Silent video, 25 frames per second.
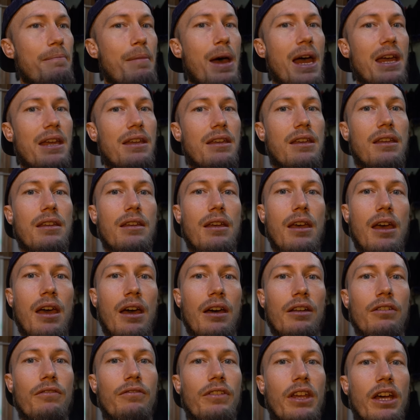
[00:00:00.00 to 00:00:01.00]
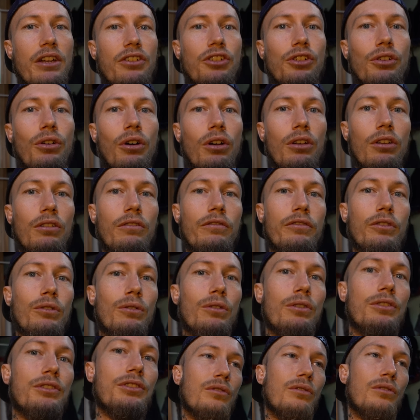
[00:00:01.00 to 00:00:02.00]
make out of that shot of
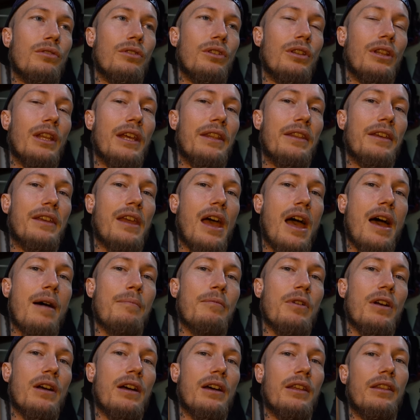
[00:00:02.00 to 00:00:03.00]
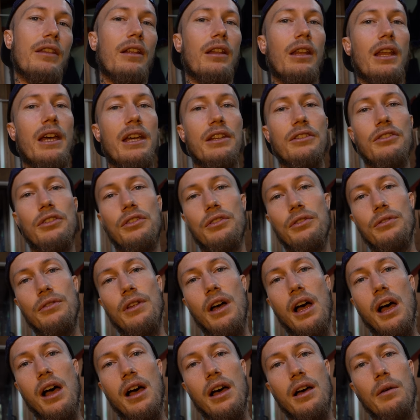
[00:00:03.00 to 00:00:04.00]
yours. You let the camera and the lens do
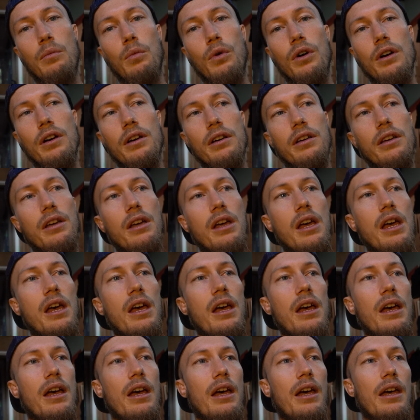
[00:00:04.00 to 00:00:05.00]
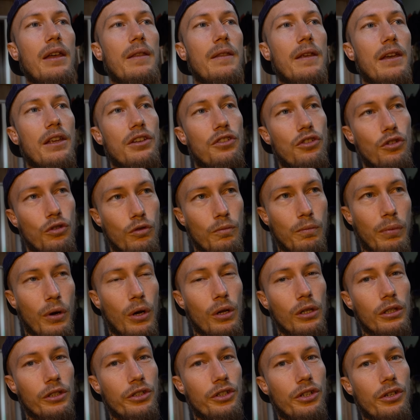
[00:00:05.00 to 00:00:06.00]
the hard work, and then you
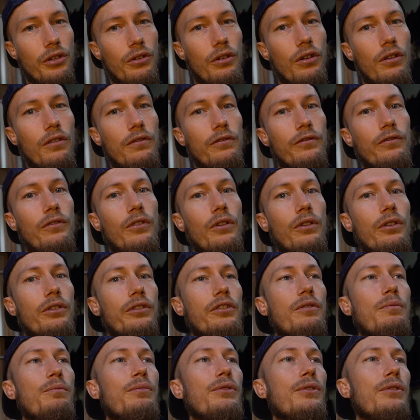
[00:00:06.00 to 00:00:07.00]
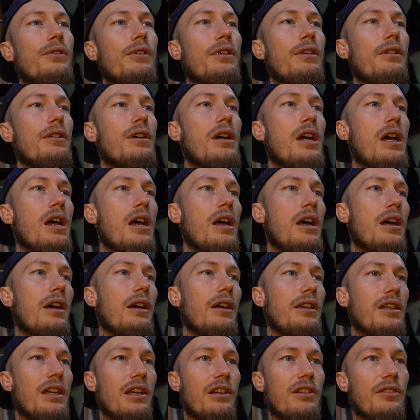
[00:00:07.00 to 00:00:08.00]
polish it off on the computer
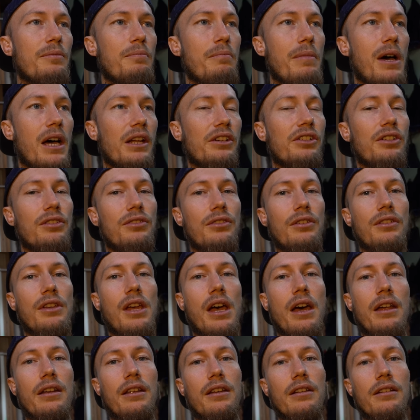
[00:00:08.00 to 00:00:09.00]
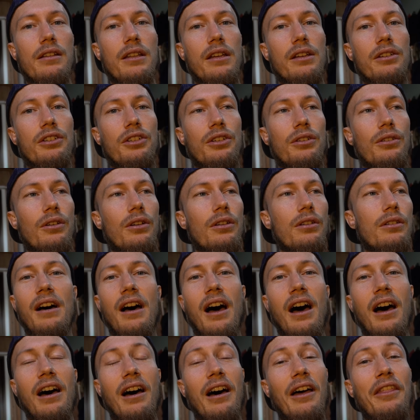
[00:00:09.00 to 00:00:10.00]
and get as much as you can out of that shot.
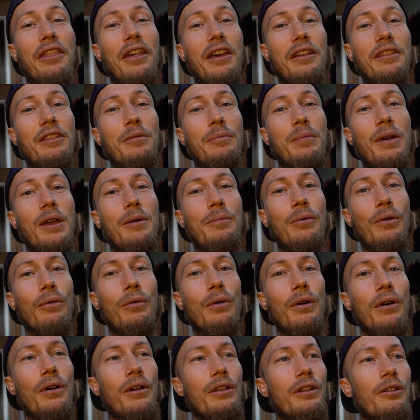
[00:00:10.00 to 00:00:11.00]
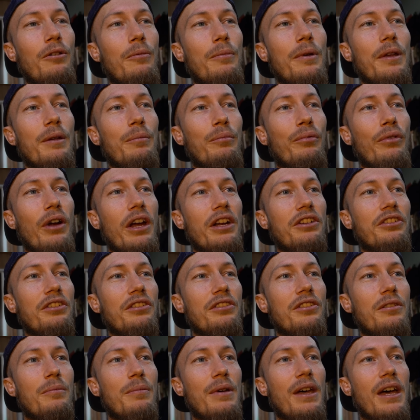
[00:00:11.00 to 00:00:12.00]
Uh, I think that people were a little bit
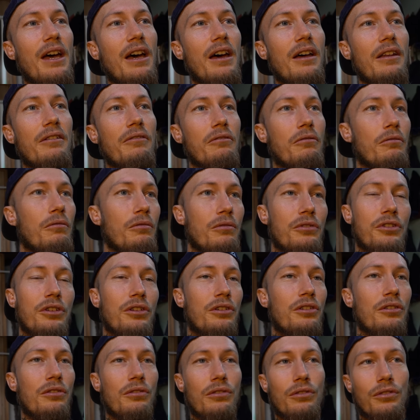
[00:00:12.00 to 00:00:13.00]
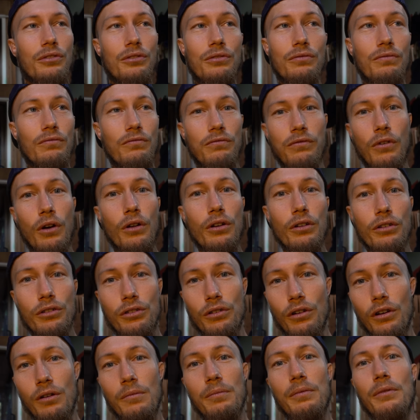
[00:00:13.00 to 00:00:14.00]
precious about, oh, did you use
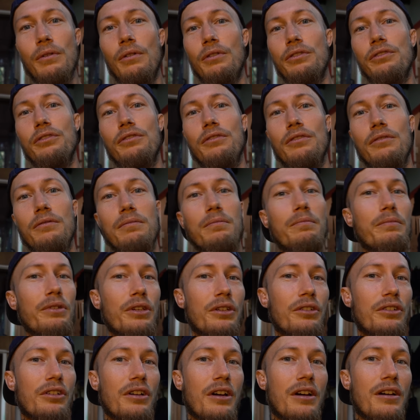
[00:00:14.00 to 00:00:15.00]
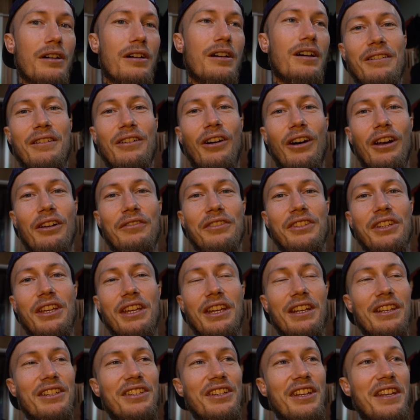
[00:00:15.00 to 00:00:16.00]
Photoshop on your picture? Kind of
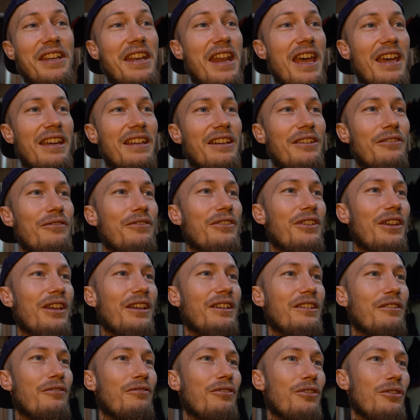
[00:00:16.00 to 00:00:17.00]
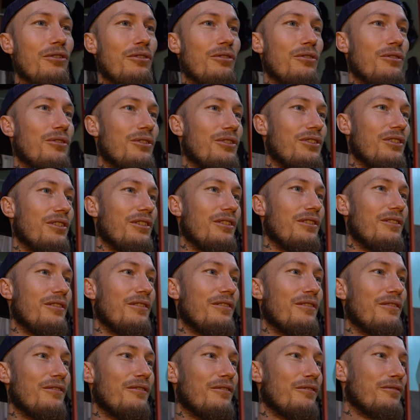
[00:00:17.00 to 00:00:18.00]
see it as a negative thing if you're
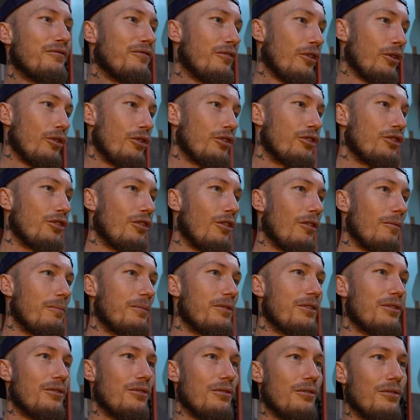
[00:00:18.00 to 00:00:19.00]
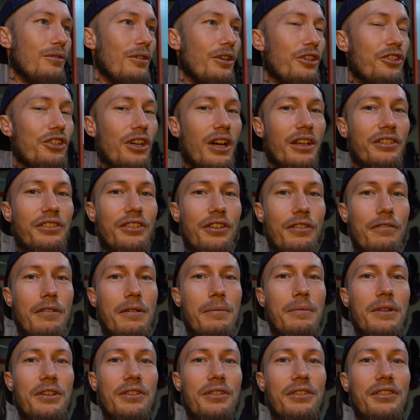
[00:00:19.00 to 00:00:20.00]
using Photoshop to adjust your
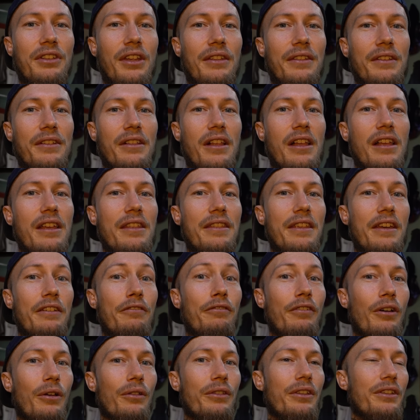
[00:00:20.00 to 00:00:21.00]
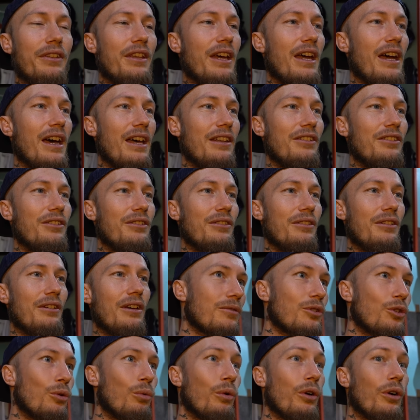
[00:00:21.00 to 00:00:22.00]
image or something like that. They felt that they had to
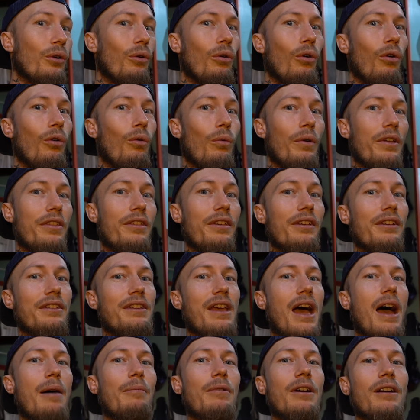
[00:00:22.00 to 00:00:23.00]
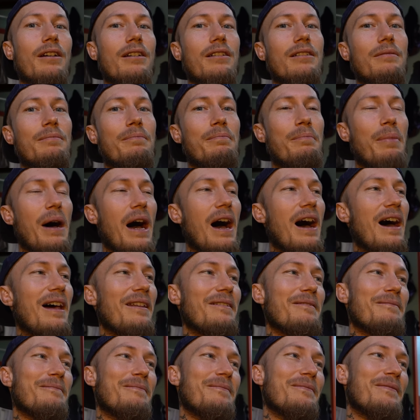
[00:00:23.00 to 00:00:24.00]
do it all within camera.
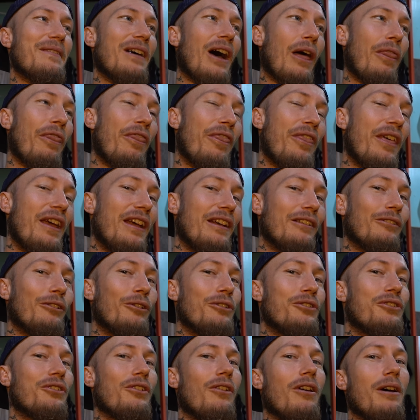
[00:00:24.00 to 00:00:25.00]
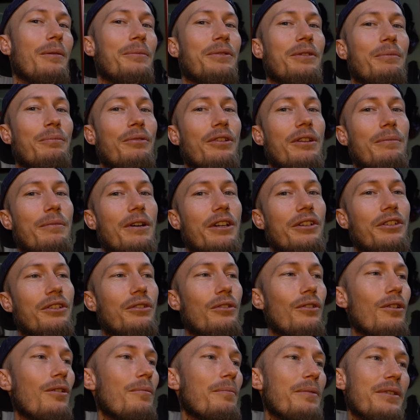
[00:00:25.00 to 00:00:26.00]
But I think those times are pretty much
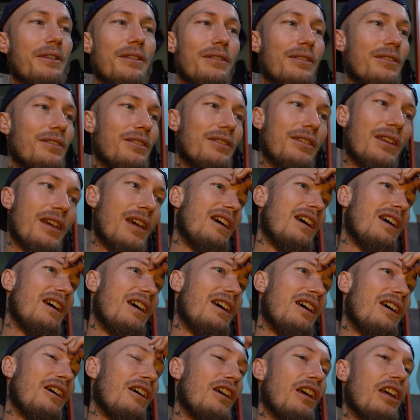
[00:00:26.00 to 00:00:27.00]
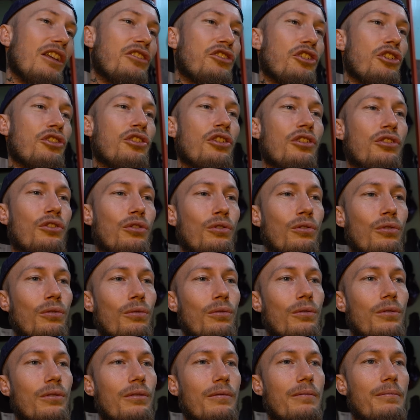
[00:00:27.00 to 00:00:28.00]
gone because it's just a
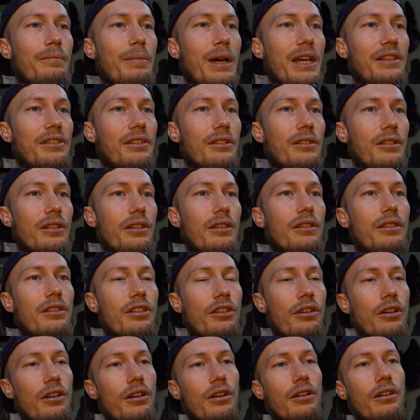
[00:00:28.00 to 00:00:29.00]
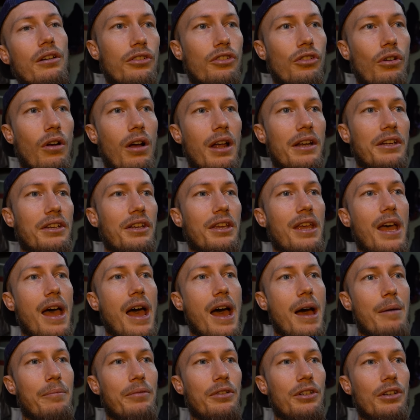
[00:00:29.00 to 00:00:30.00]
tool basically you're trying to
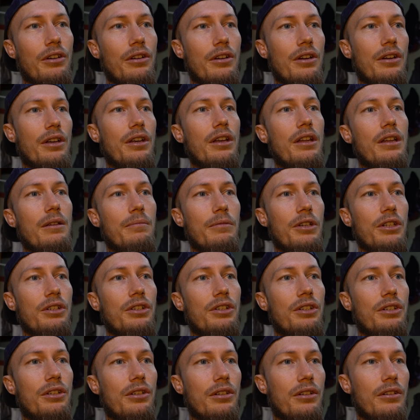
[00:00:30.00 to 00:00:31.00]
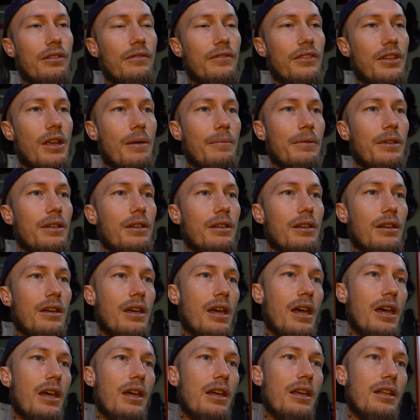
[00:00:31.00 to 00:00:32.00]
capture an image of something
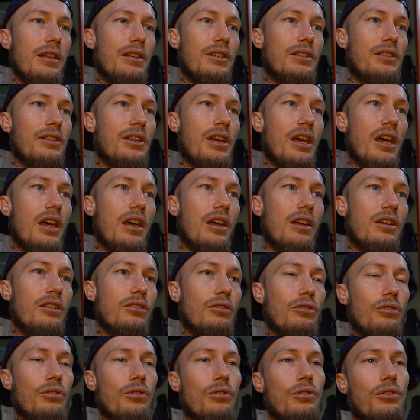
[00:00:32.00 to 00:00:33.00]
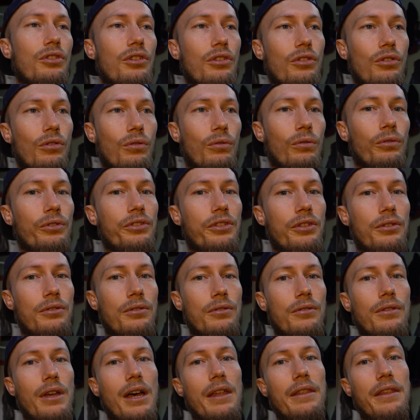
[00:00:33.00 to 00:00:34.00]
and you're using tools to
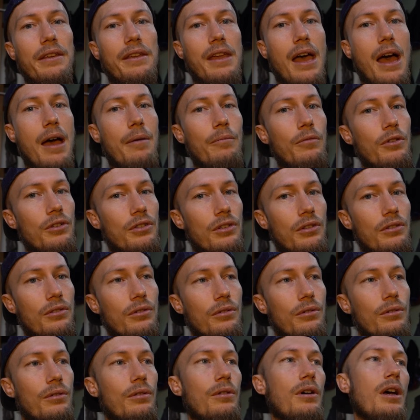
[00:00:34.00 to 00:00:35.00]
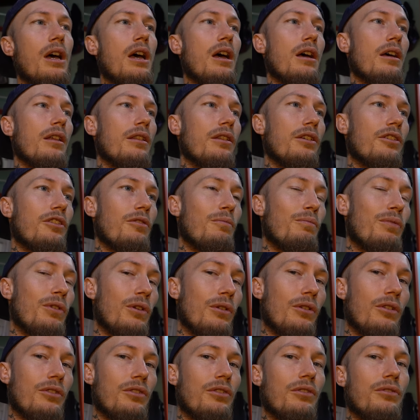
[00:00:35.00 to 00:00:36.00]
do that the camera's a tool the
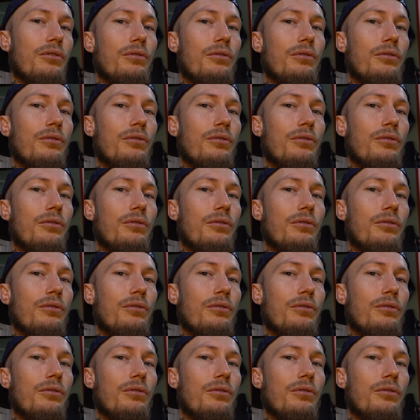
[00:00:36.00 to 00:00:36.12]
computer's a